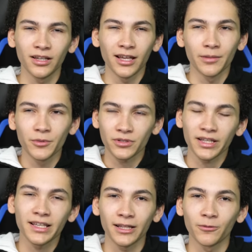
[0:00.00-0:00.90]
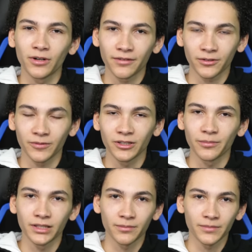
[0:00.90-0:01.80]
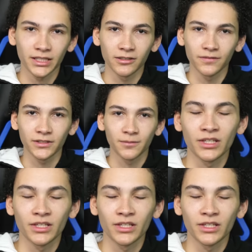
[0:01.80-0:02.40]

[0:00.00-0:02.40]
and most likely won't have to rehome it themselves.